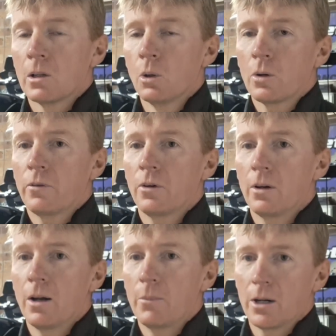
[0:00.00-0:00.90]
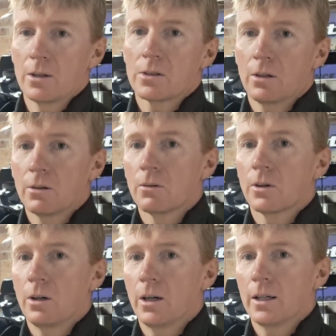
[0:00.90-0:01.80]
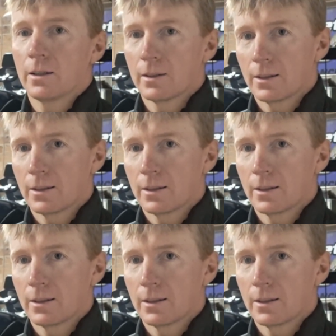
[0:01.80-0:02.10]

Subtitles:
look for a motorcycle guy.